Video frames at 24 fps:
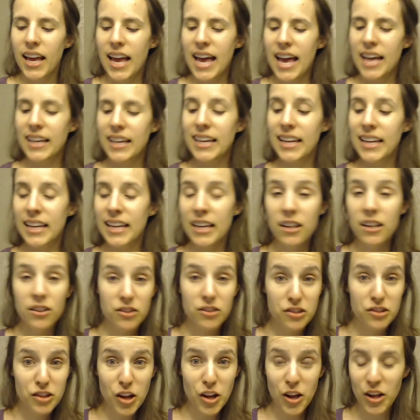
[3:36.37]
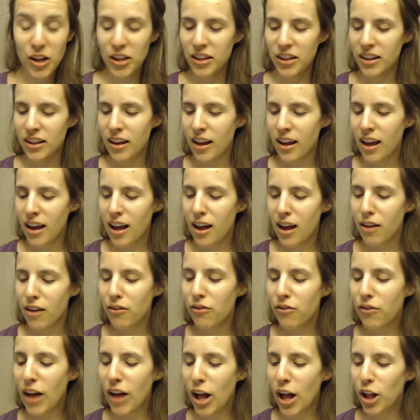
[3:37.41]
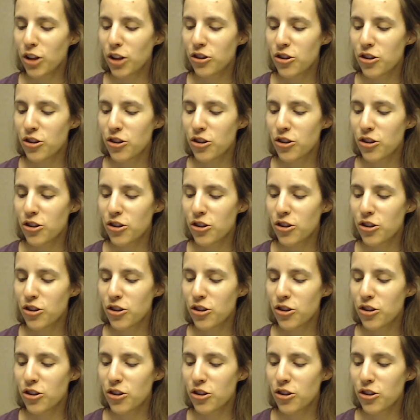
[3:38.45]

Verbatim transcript: And he, Saul, fell